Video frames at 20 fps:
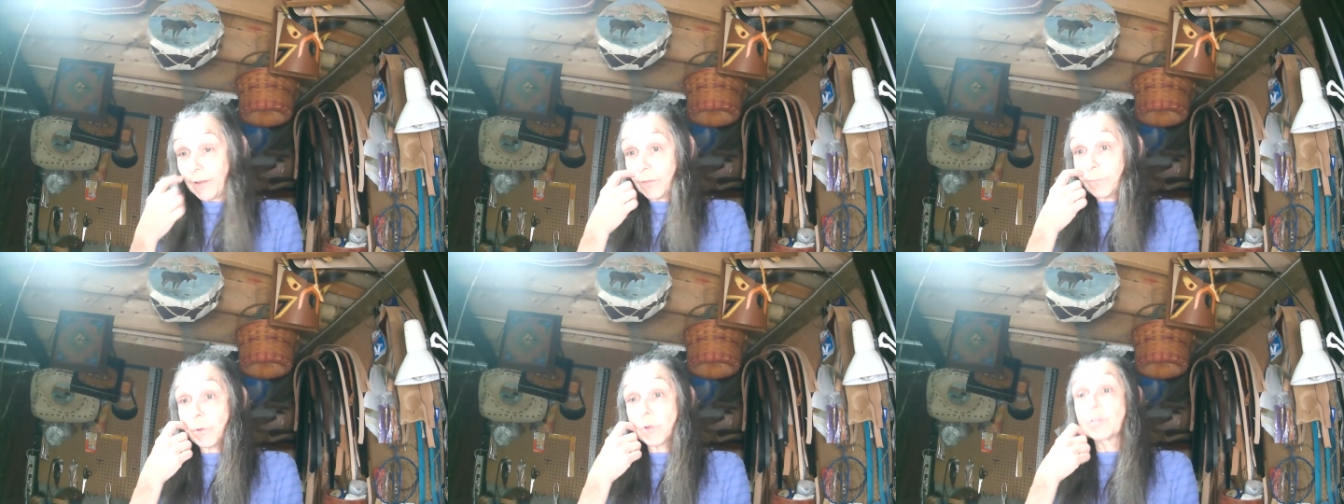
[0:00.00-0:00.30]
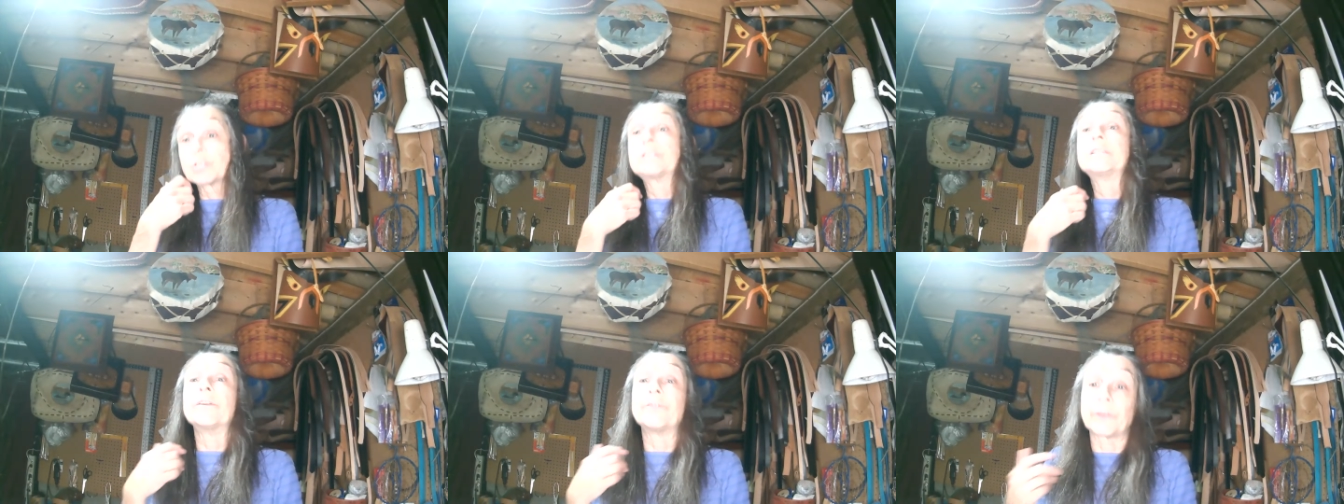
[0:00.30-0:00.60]
of the
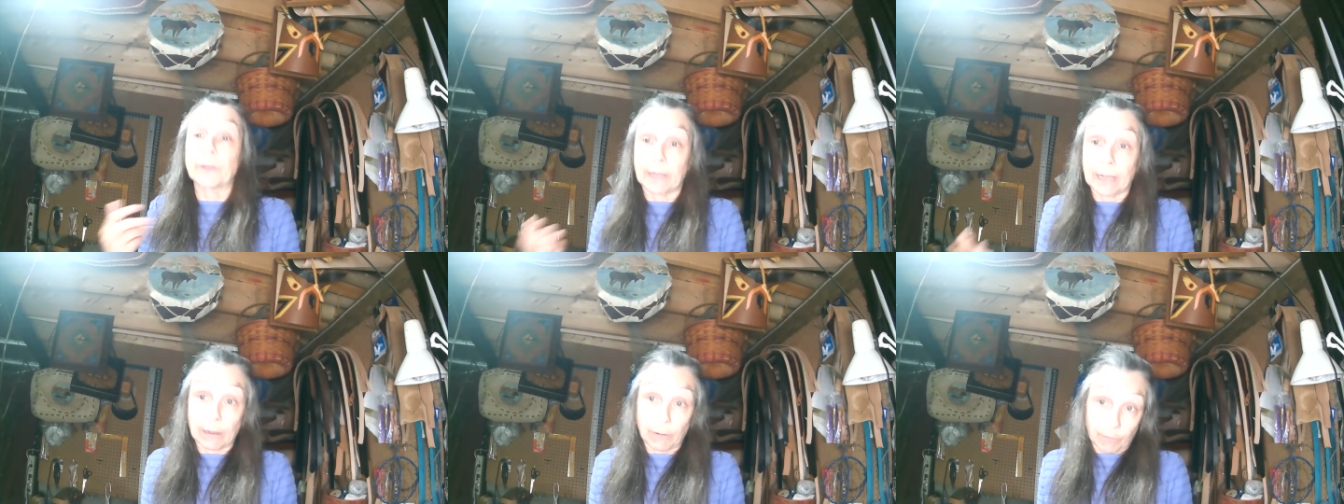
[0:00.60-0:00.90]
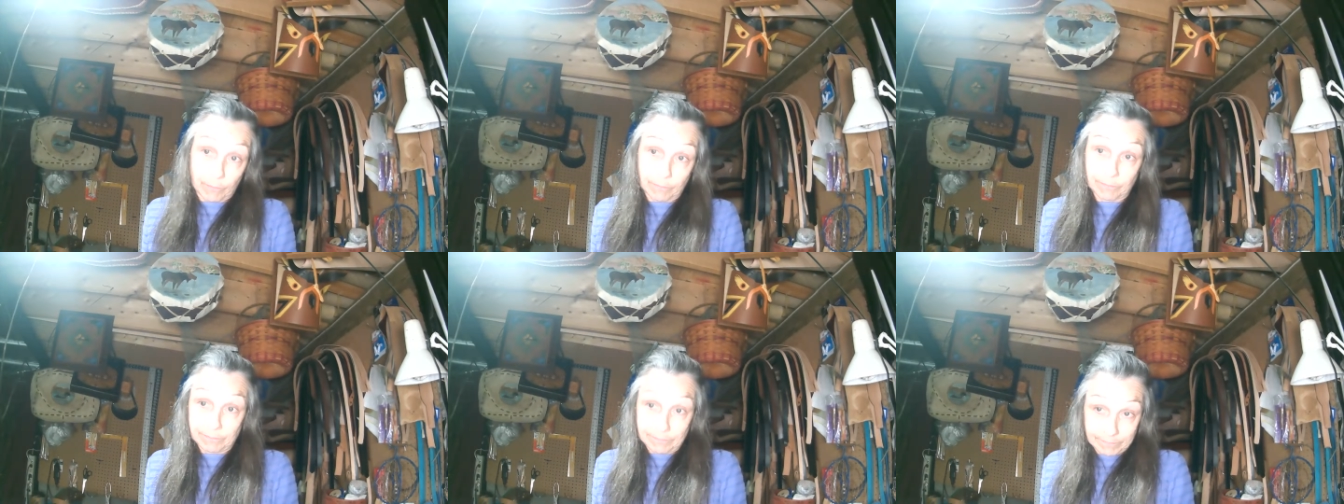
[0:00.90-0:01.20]
most
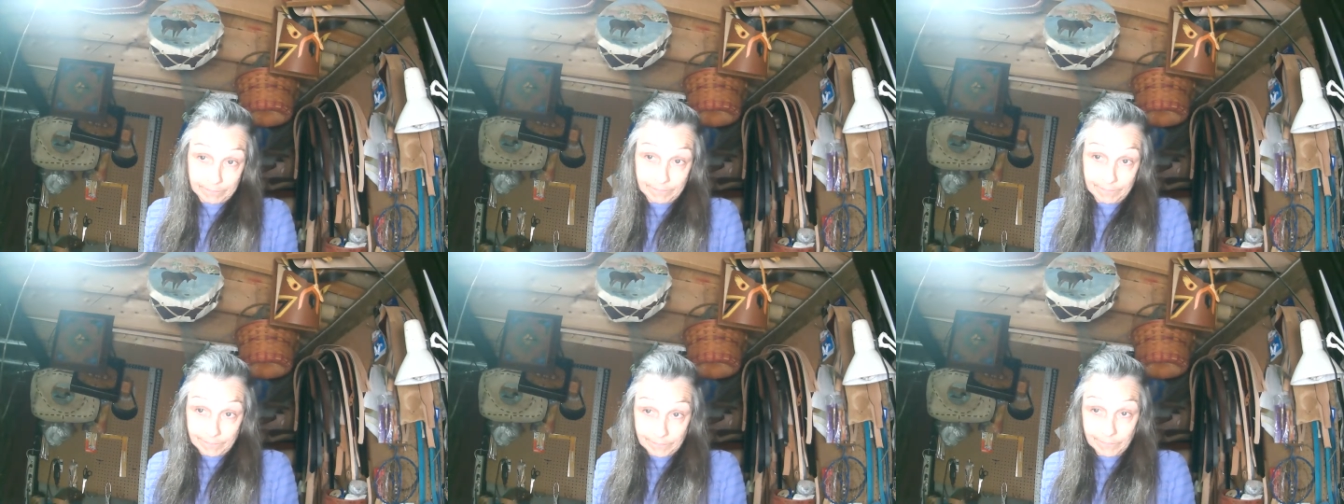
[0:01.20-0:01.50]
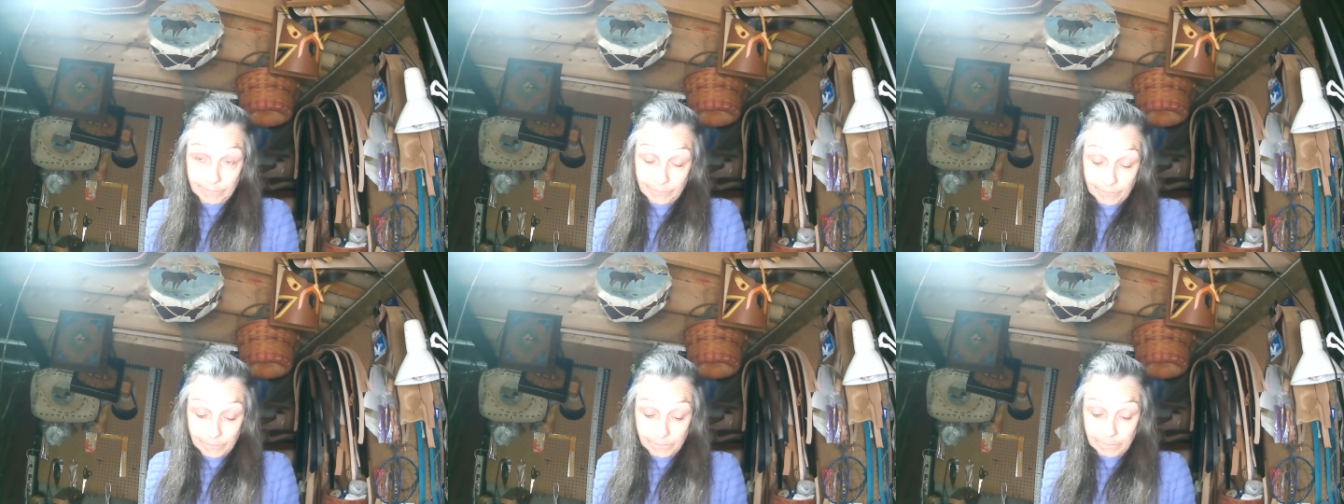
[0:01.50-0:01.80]
difficult
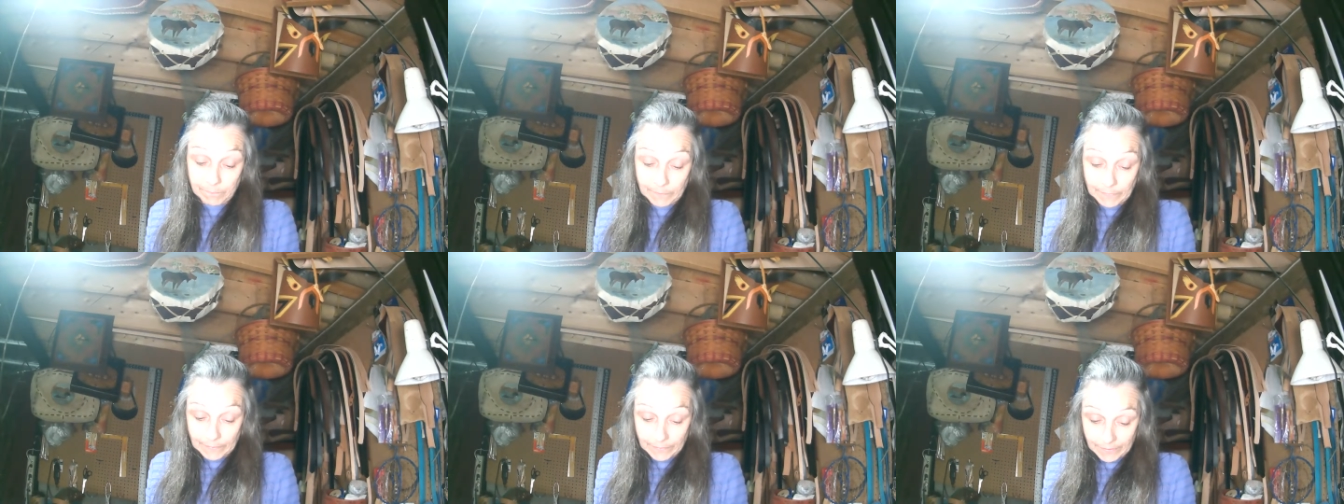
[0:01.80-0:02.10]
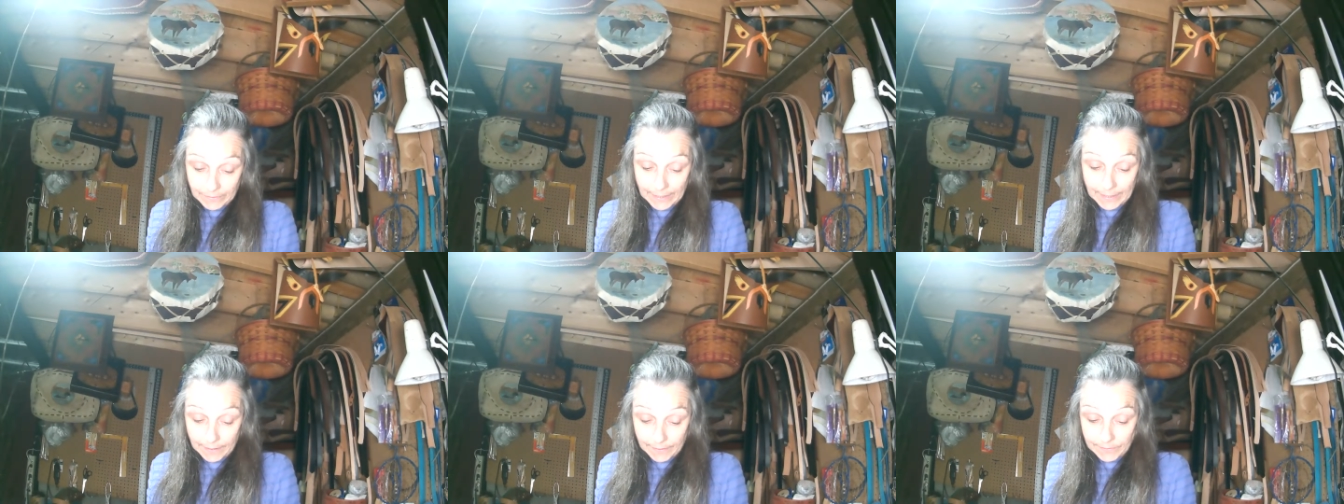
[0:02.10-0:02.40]

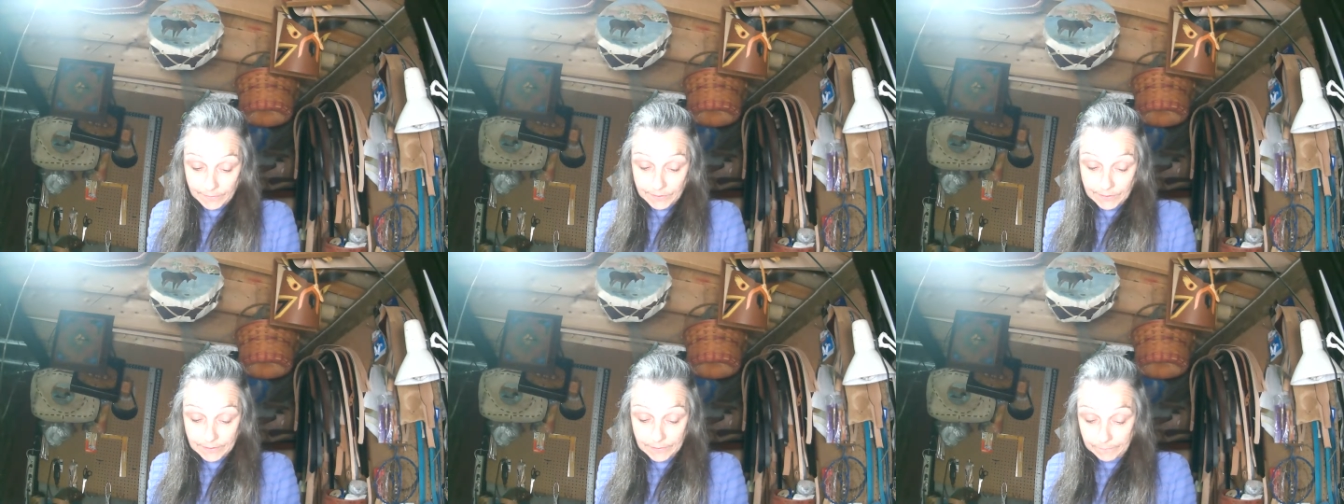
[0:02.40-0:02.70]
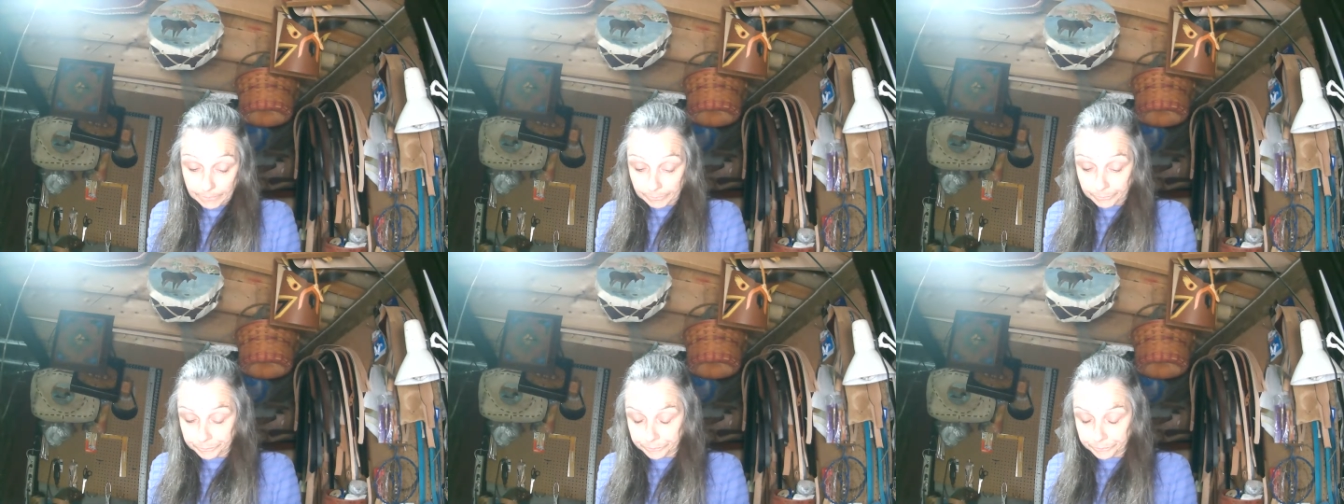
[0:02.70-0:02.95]
things.